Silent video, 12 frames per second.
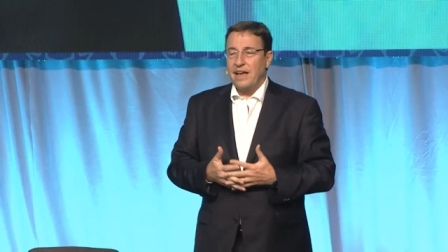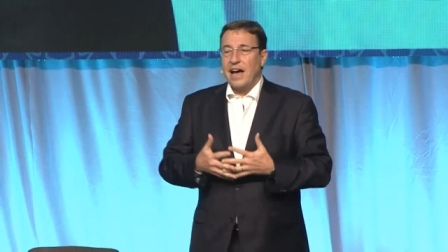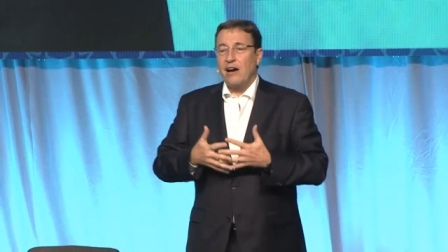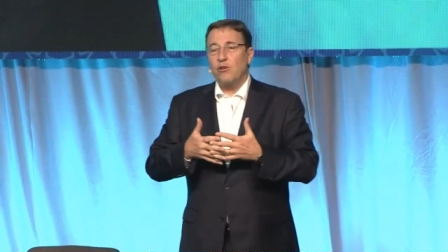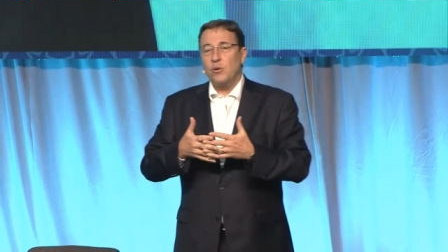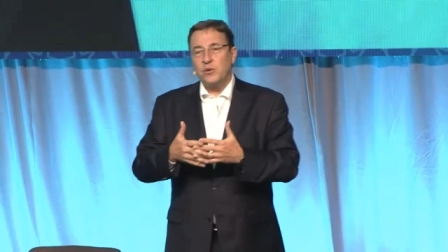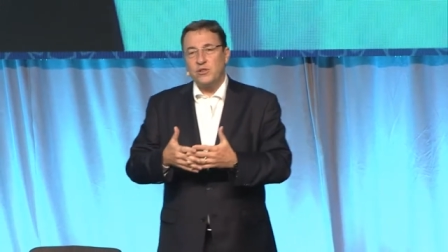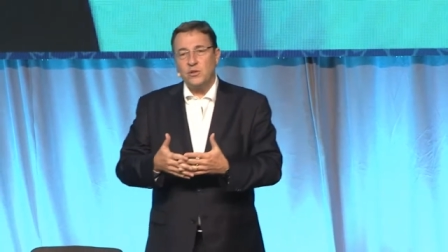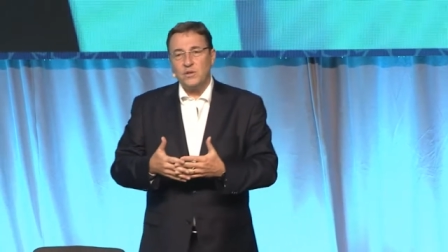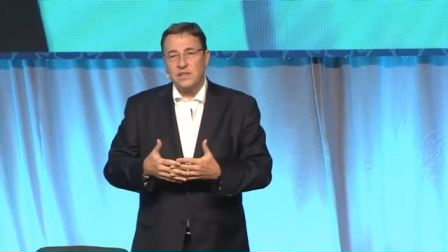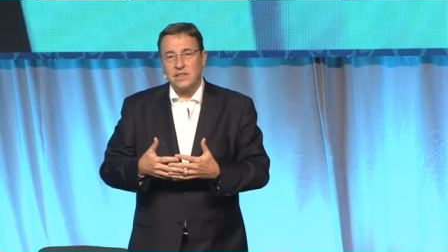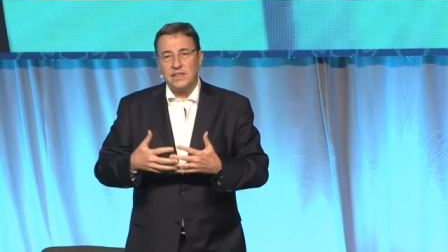Our
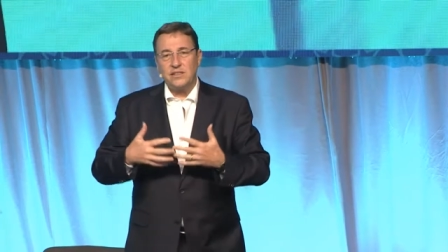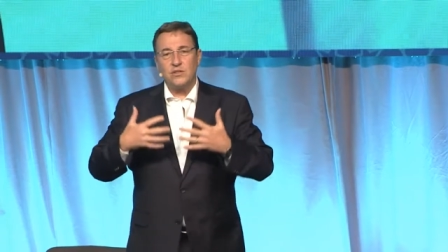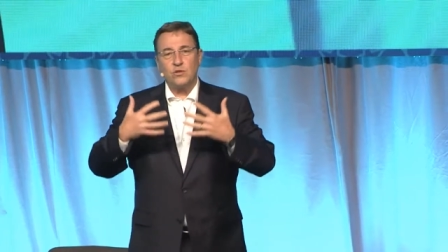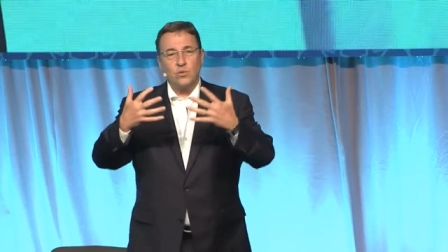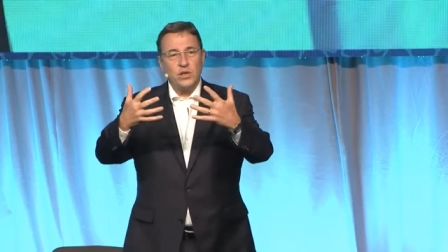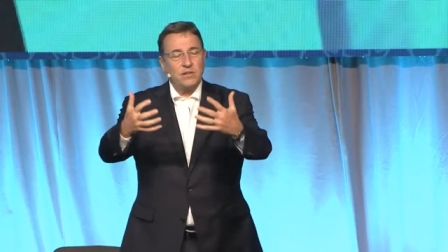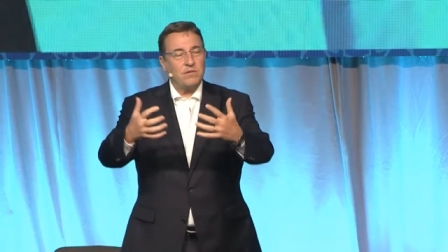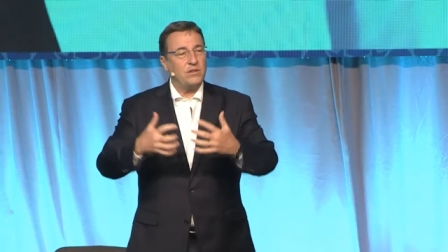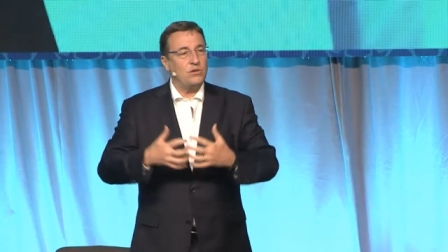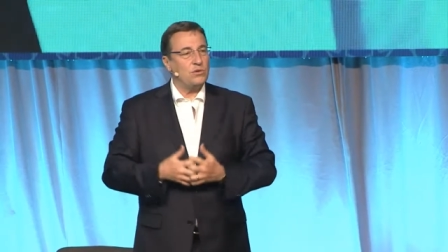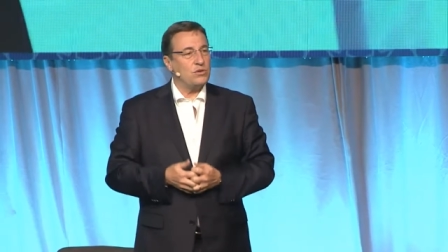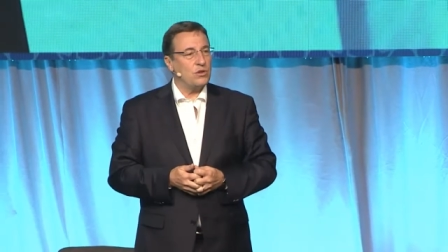opportunity is to work with
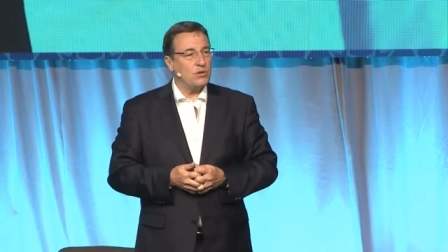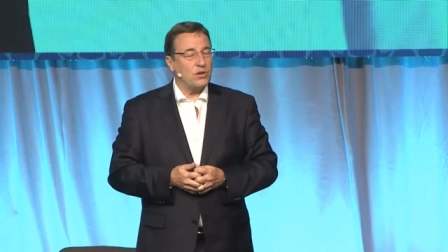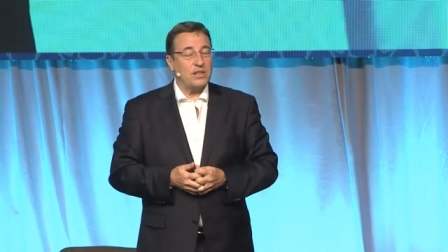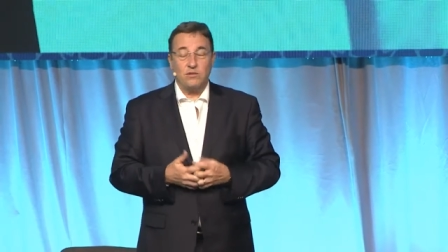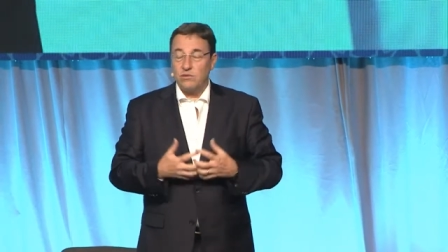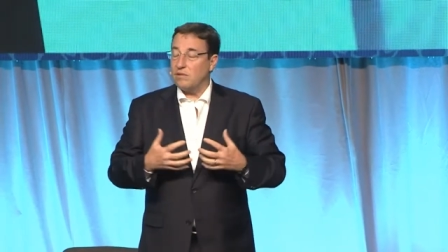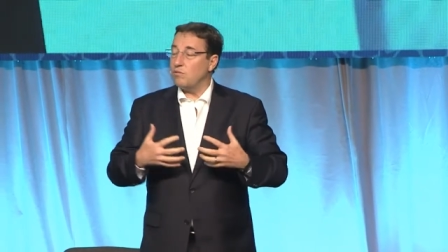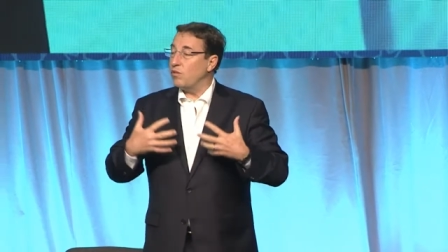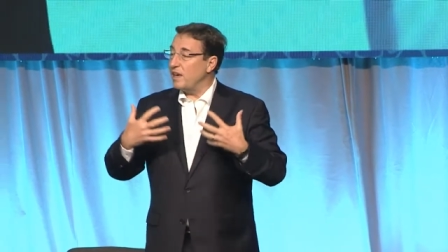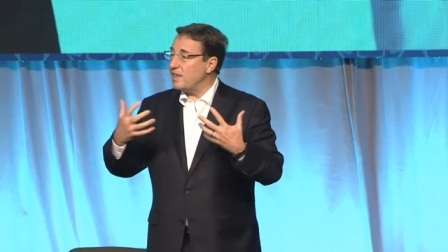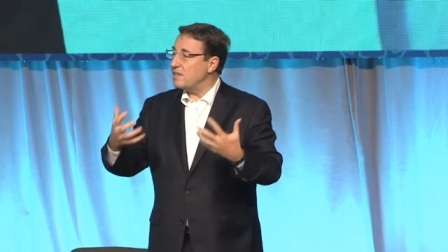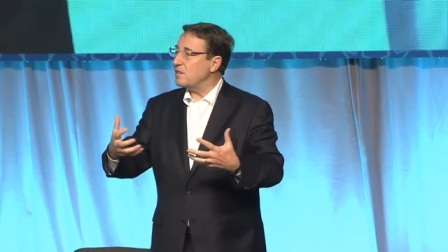you to look at
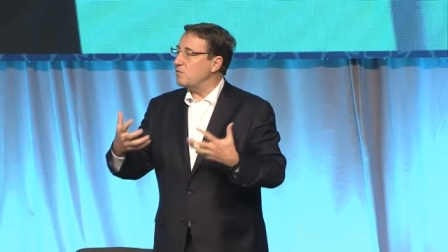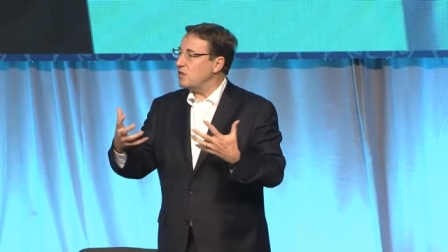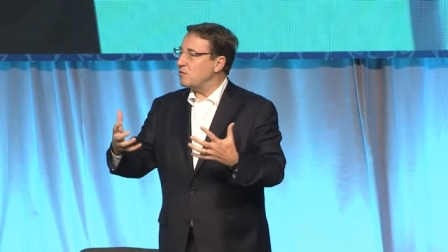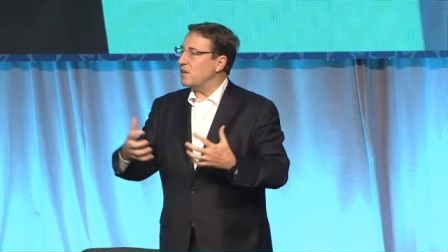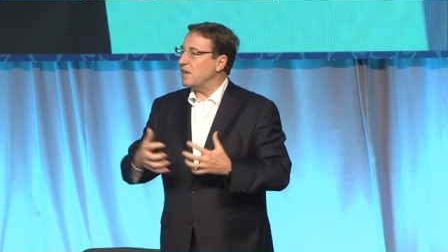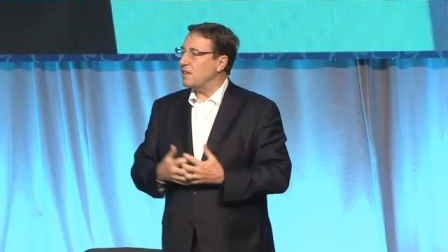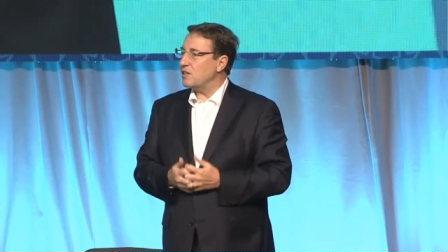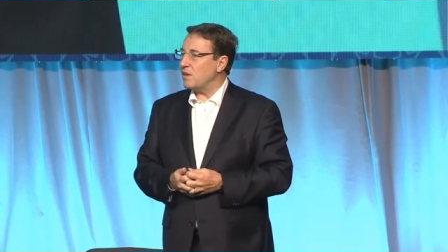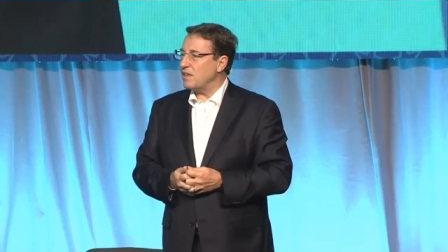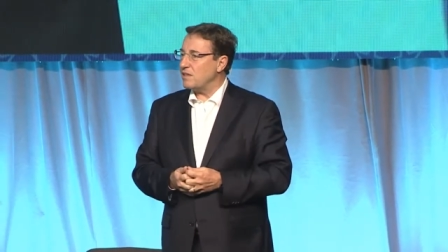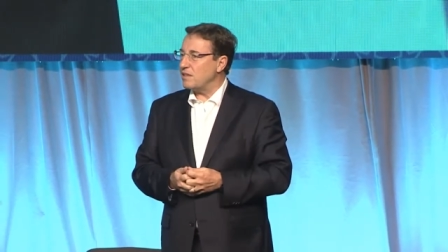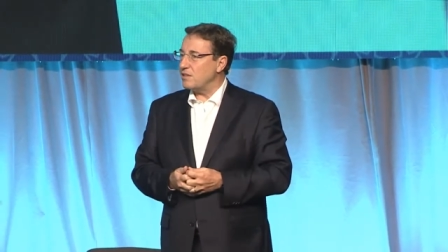ways in which we can
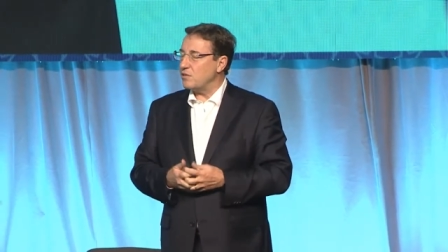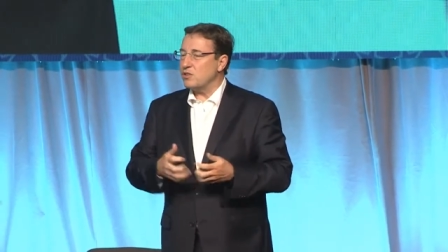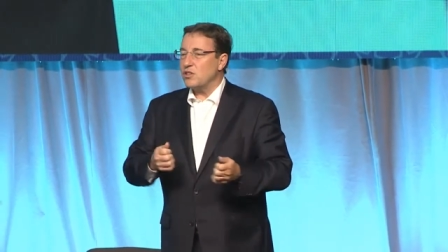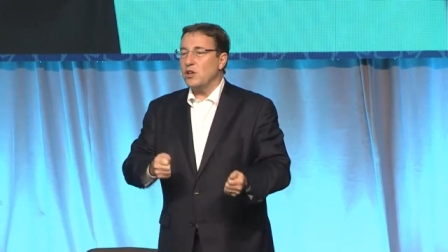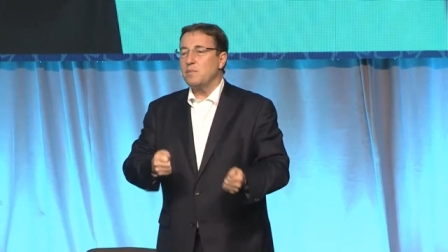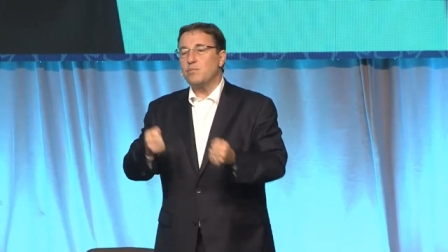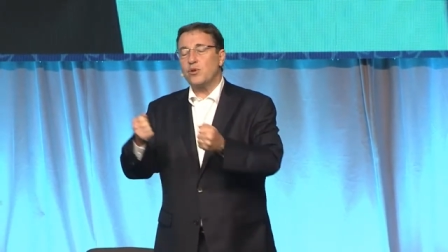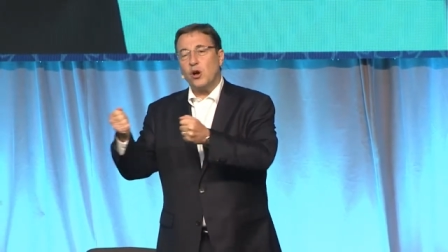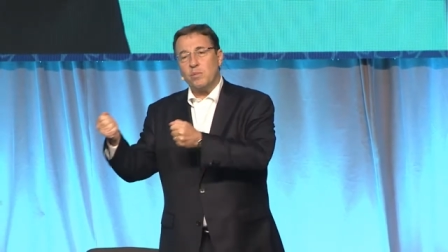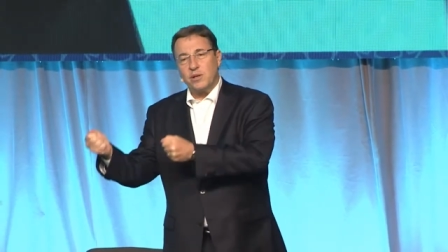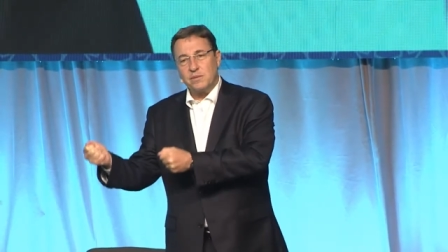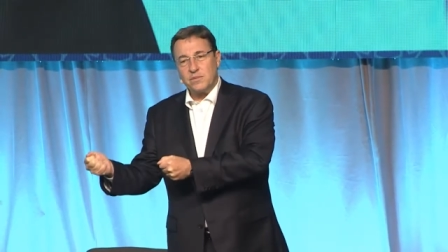address this, turn
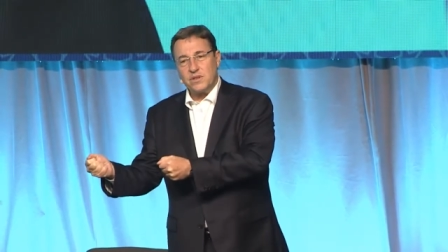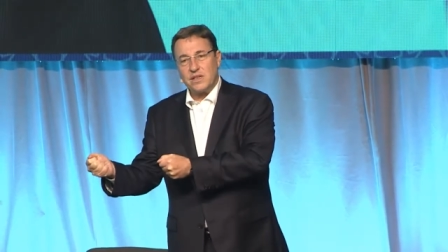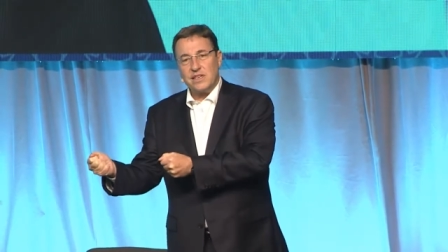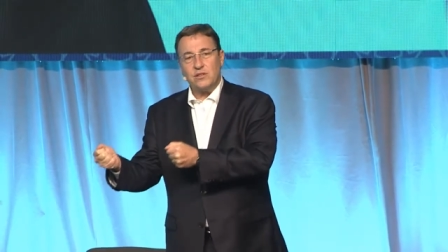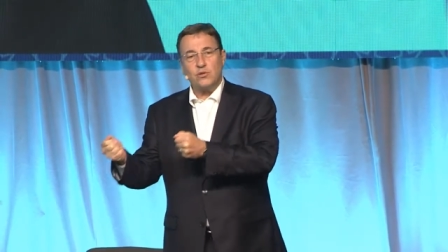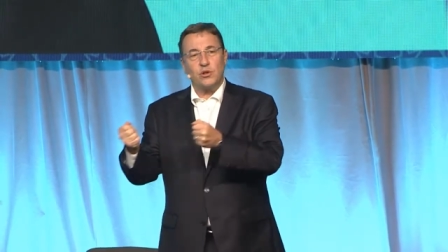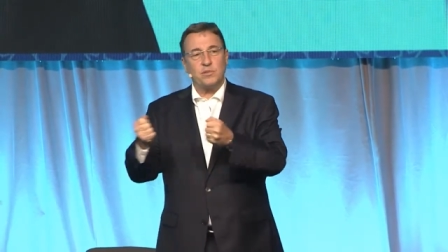problems into